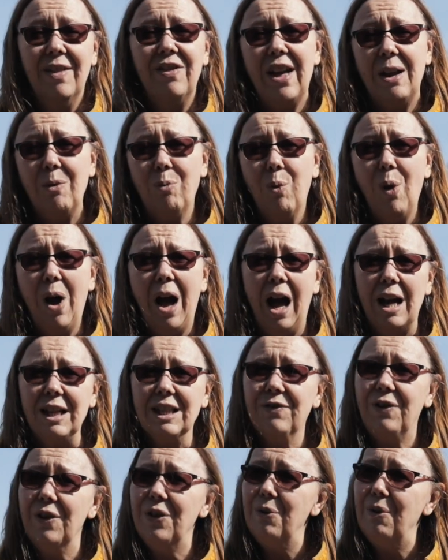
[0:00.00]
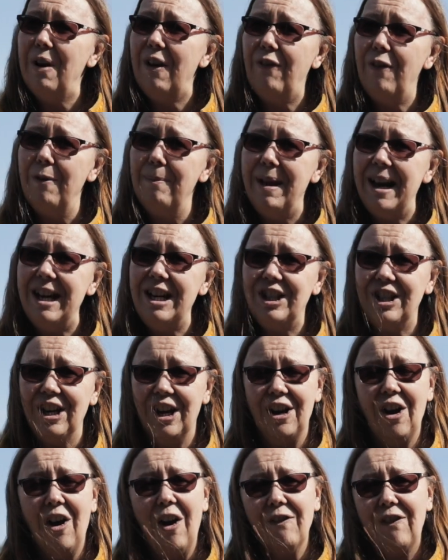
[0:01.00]
They worked for the
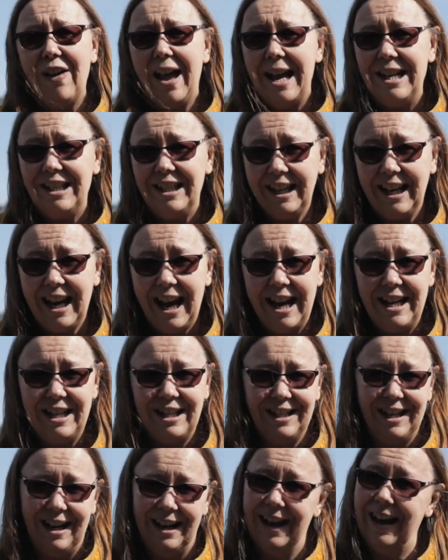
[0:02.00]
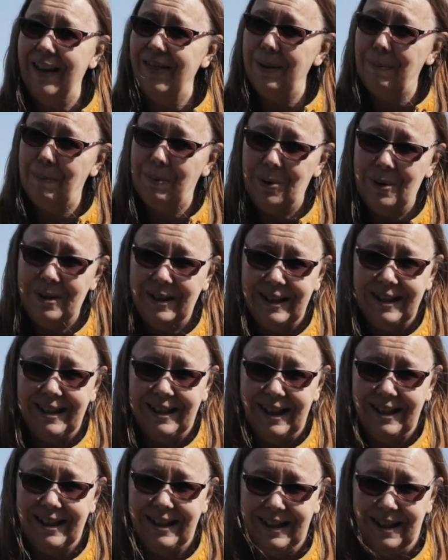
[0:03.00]
reformation of education and the prison
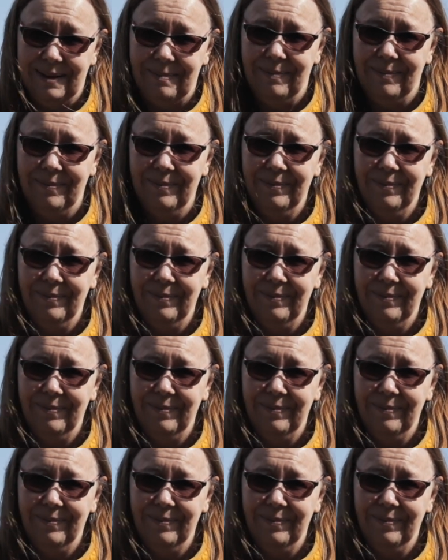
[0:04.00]
system.